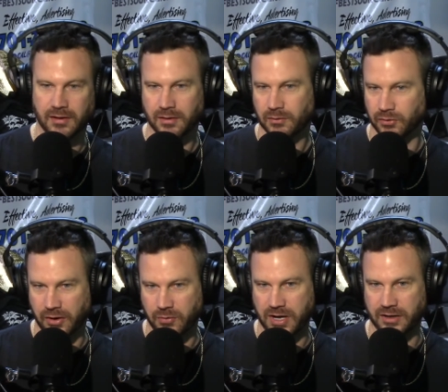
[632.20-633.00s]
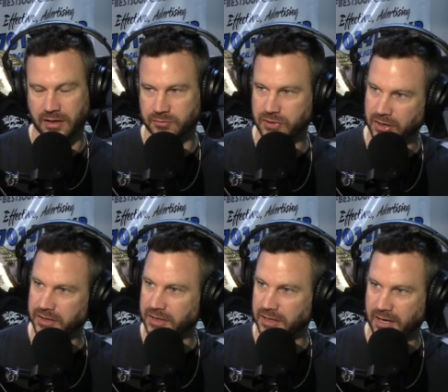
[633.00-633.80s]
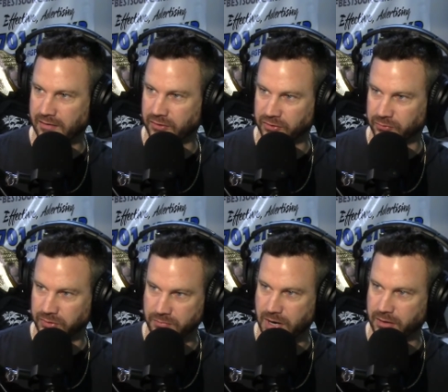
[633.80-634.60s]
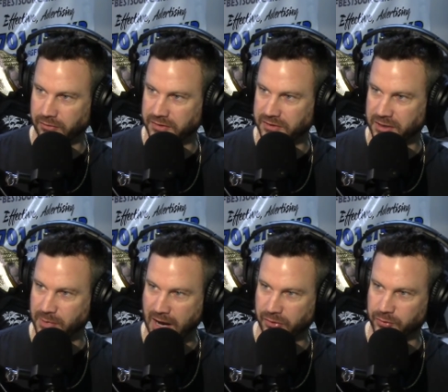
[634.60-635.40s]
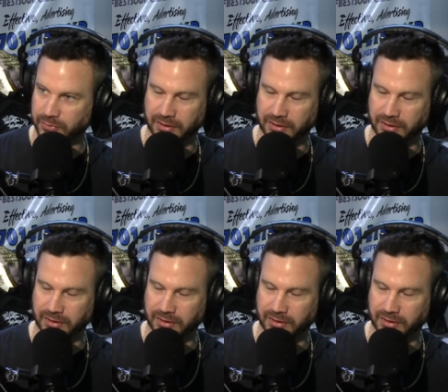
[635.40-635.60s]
Well, then we ended up gutting it and having to remodel the entire bathroom.